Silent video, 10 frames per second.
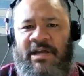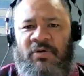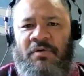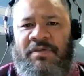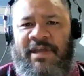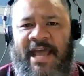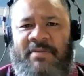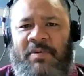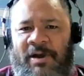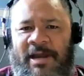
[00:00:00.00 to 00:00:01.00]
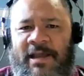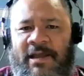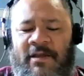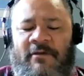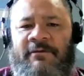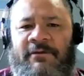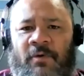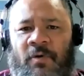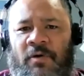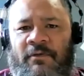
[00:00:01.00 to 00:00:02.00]
North Canterbury
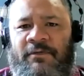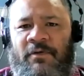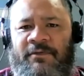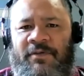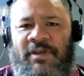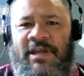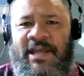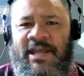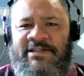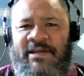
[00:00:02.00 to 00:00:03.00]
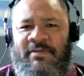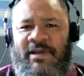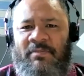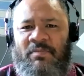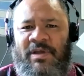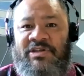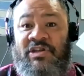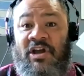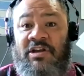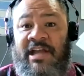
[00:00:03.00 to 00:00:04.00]
for a few years, and we used
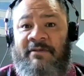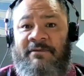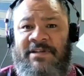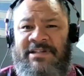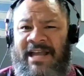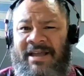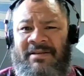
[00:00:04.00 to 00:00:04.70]
to go down and visit.